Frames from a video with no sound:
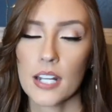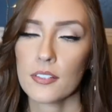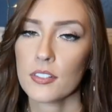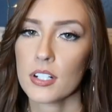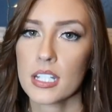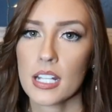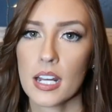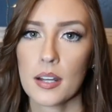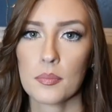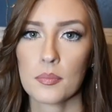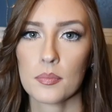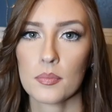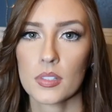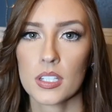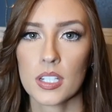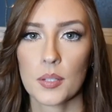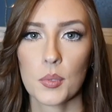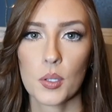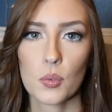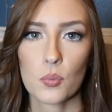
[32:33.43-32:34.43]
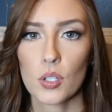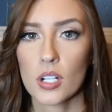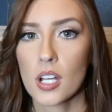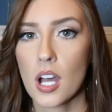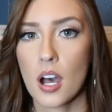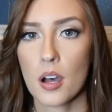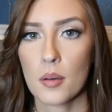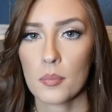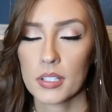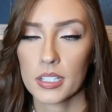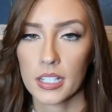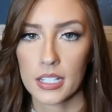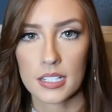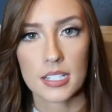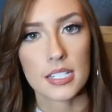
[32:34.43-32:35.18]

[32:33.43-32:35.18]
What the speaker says: every time someone would come and like